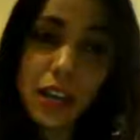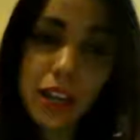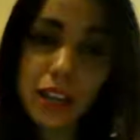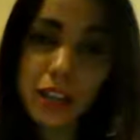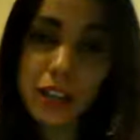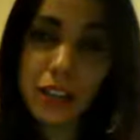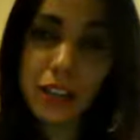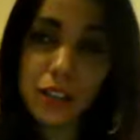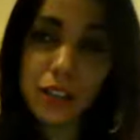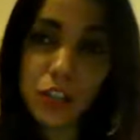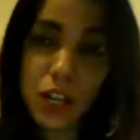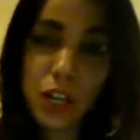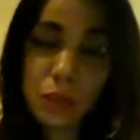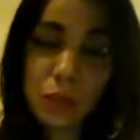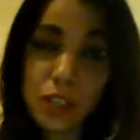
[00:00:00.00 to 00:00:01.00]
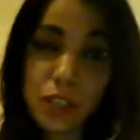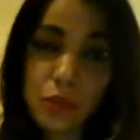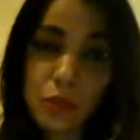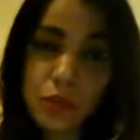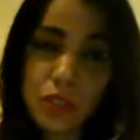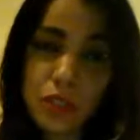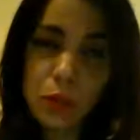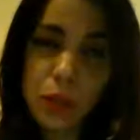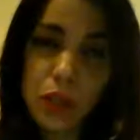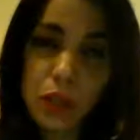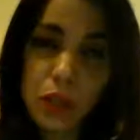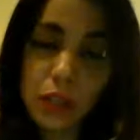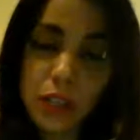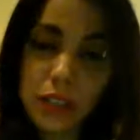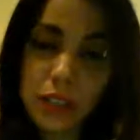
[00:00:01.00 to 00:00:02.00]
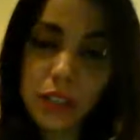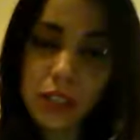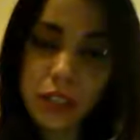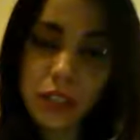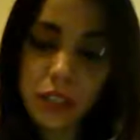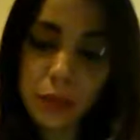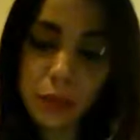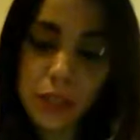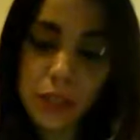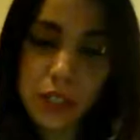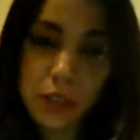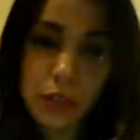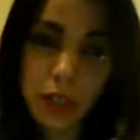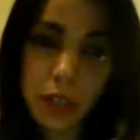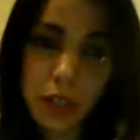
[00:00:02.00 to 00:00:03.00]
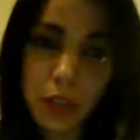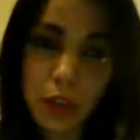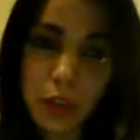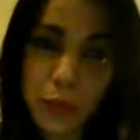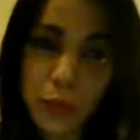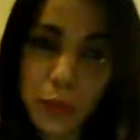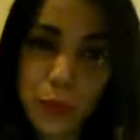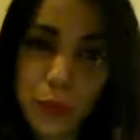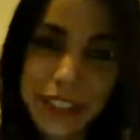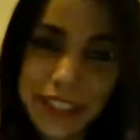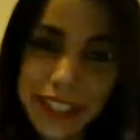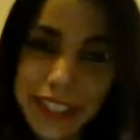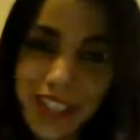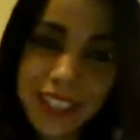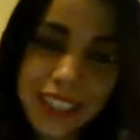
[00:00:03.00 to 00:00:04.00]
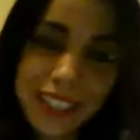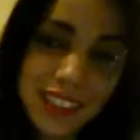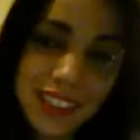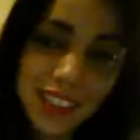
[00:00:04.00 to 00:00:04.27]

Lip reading: add in, James, can you send me a link to this, please, so I can go post it?